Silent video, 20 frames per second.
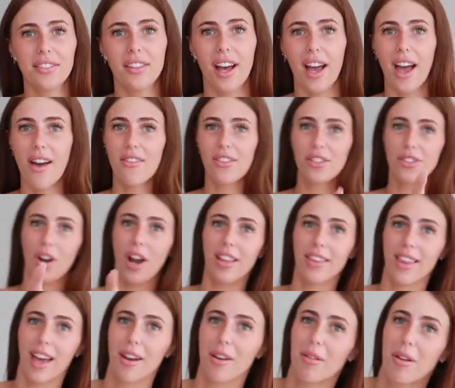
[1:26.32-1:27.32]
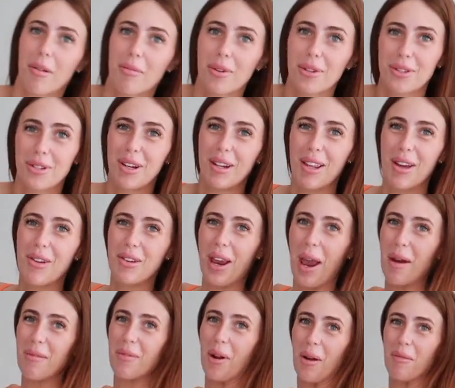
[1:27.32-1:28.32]
I haven't tried that and I'm not doing that on
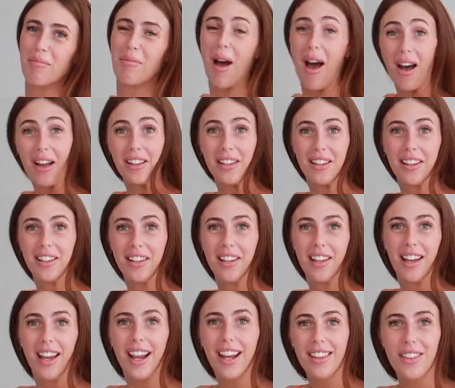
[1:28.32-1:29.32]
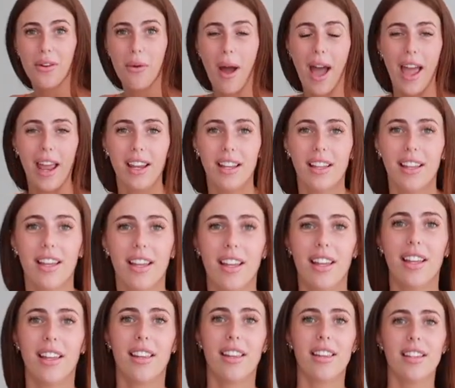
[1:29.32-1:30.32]
camera, but either way,
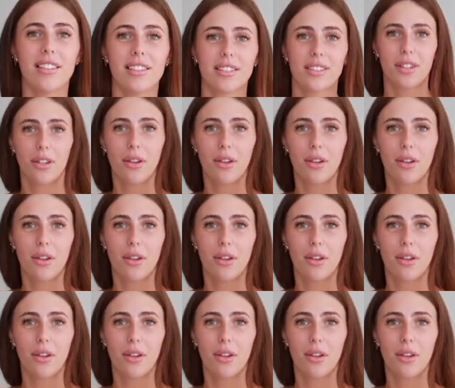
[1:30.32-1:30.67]
this is